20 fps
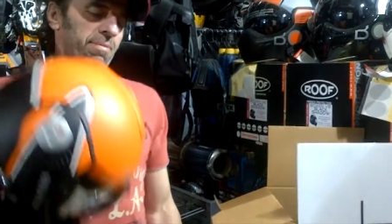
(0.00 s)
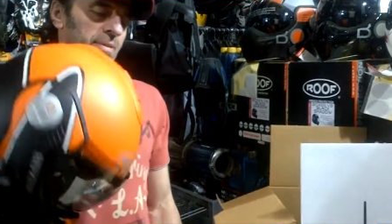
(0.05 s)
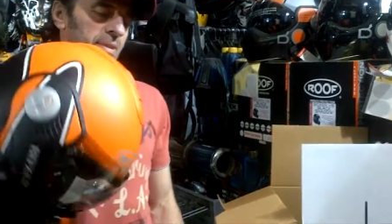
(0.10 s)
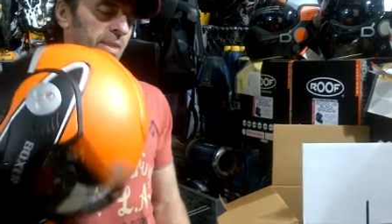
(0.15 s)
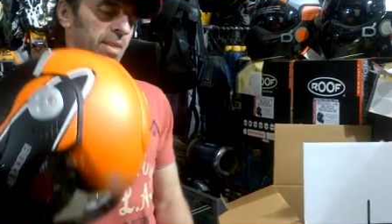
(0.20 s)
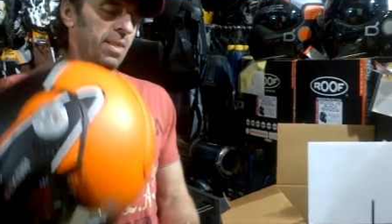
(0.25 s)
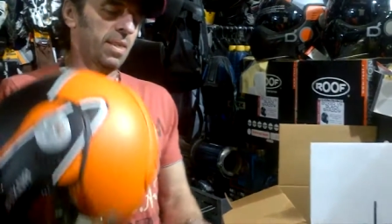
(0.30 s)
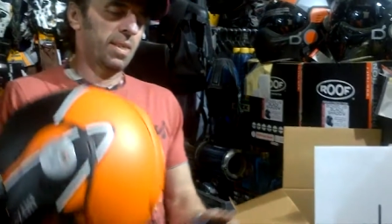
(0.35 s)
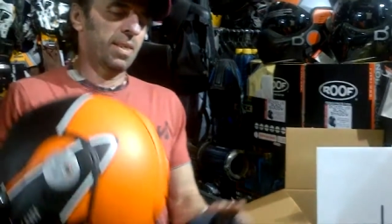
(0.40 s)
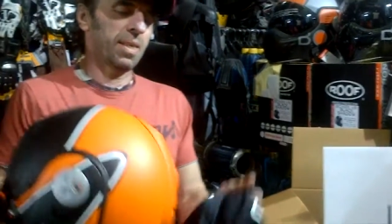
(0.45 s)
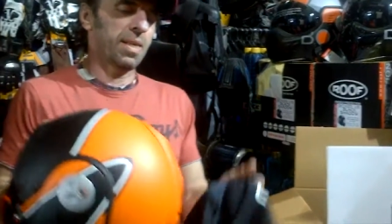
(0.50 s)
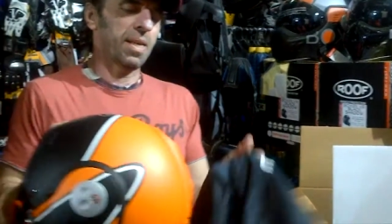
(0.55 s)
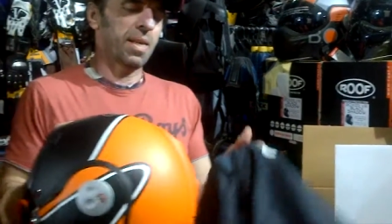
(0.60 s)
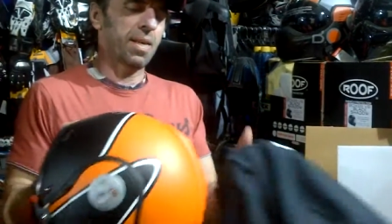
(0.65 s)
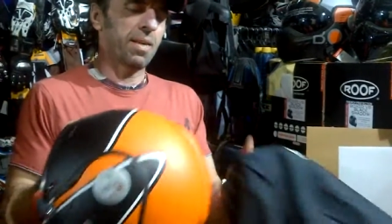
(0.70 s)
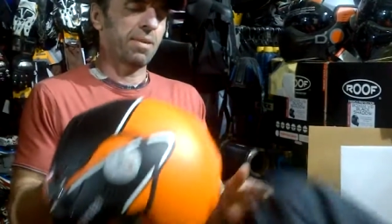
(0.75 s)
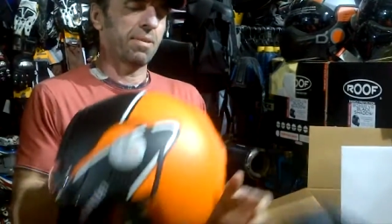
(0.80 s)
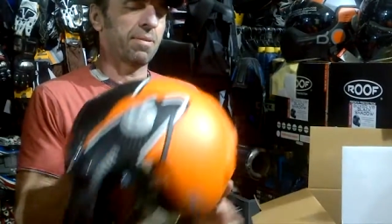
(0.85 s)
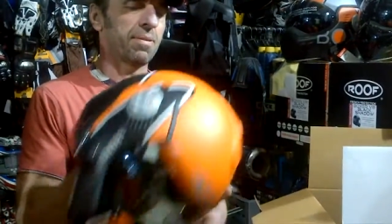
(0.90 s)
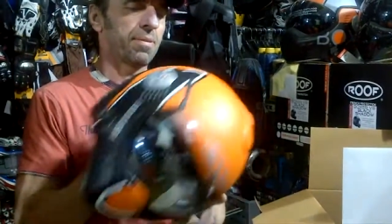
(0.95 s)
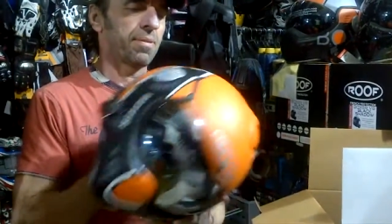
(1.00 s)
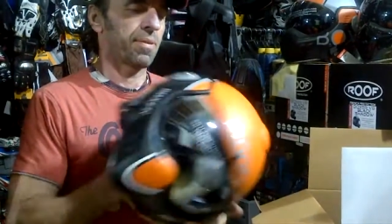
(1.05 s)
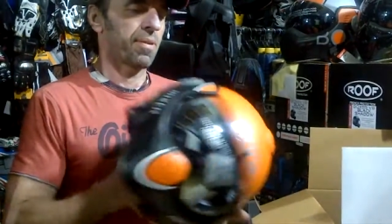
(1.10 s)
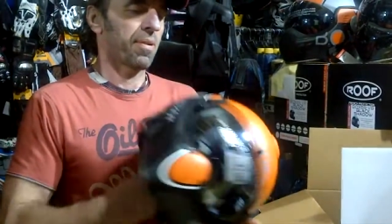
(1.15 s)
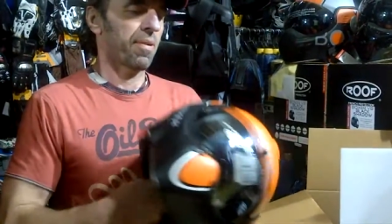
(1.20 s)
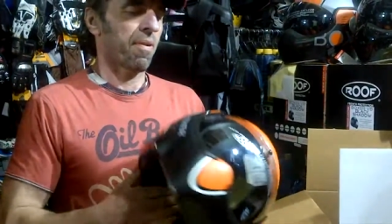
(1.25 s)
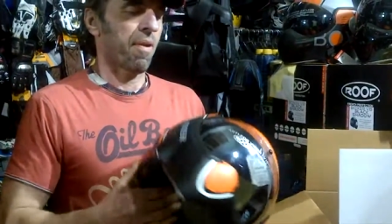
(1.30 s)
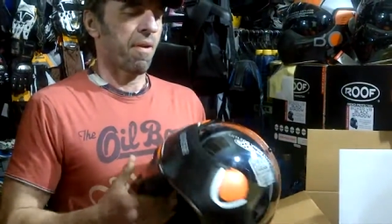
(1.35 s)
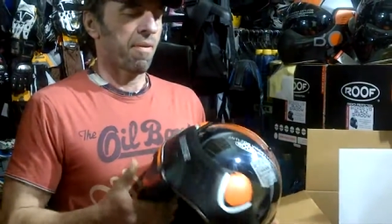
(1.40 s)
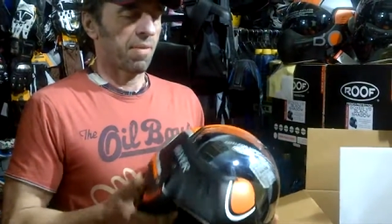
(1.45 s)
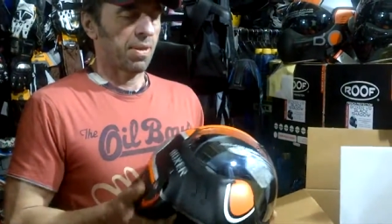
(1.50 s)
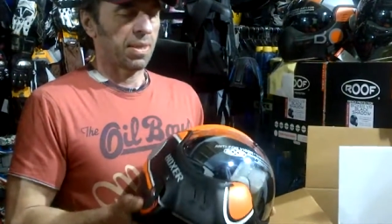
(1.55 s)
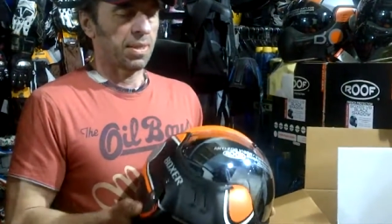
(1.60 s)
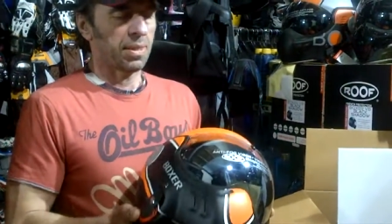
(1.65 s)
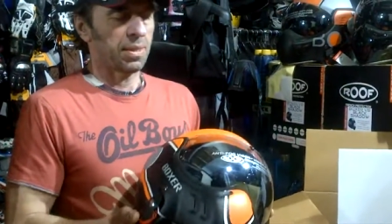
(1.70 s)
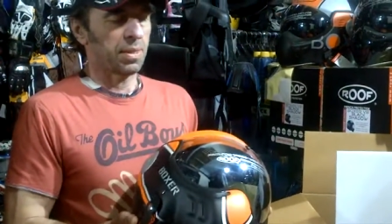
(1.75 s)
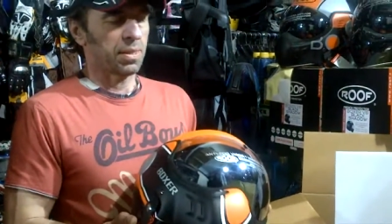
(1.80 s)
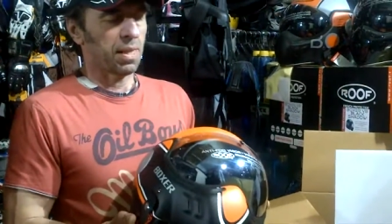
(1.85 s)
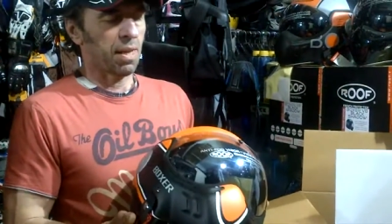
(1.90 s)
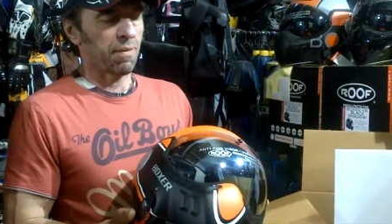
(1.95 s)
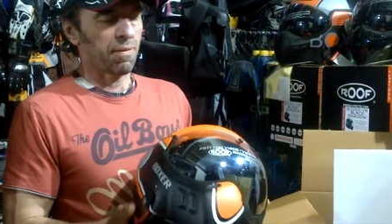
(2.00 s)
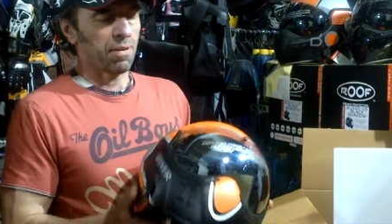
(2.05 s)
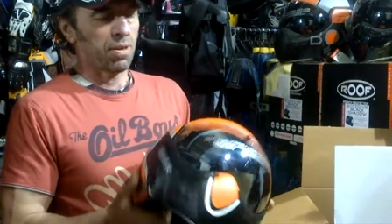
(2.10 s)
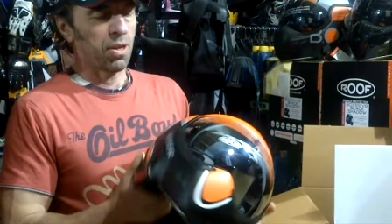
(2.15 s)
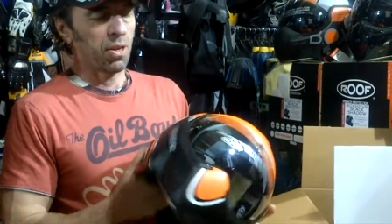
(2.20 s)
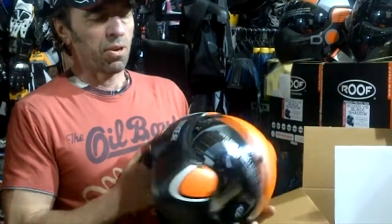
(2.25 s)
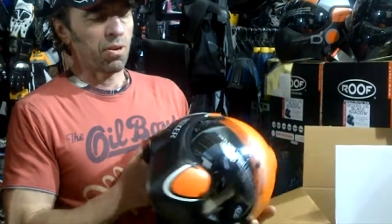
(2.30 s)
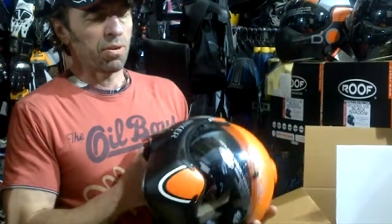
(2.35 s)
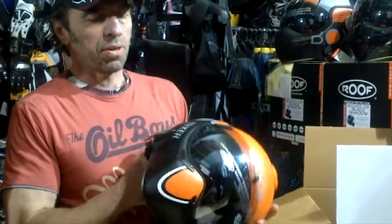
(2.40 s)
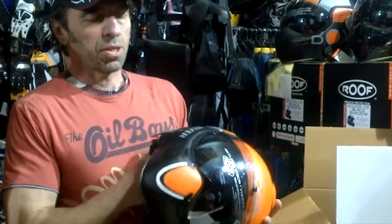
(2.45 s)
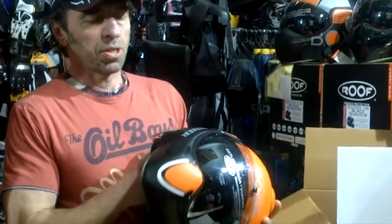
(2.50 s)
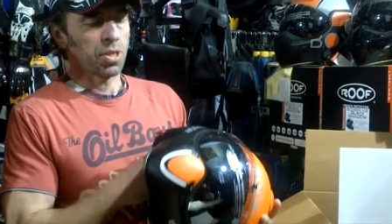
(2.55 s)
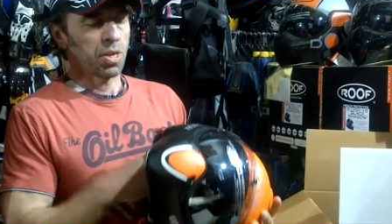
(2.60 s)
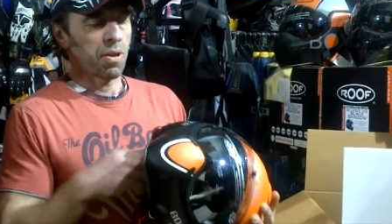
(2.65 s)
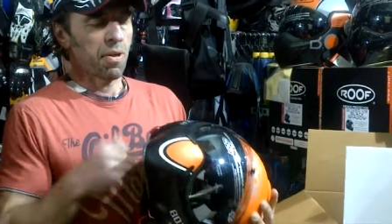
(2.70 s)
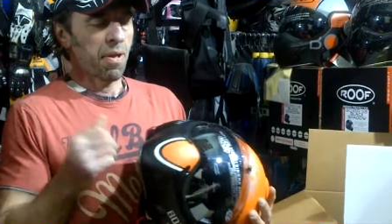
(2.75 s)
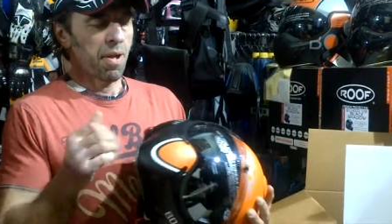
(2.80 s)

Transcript: There you go. That is definitely orange.